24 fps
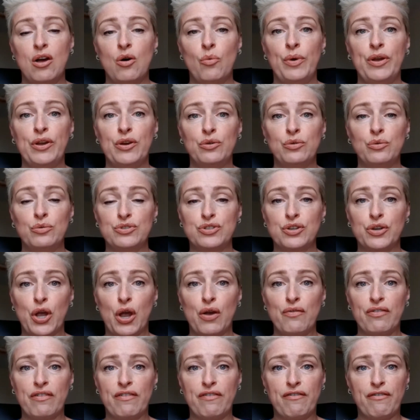We can also
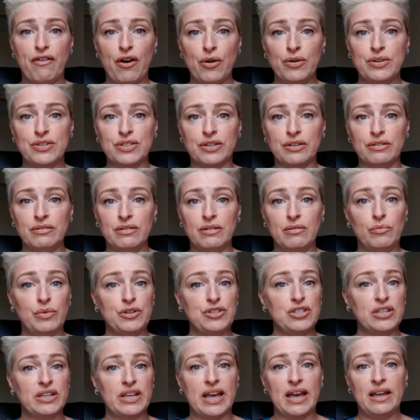go for frozen,
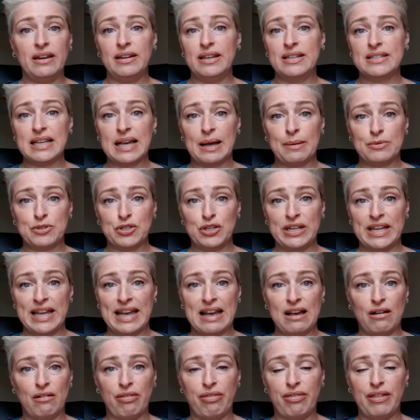which again is absolutely
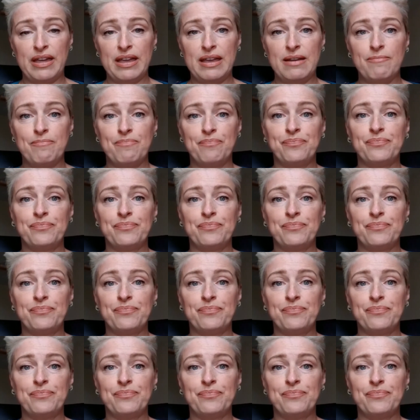healthy.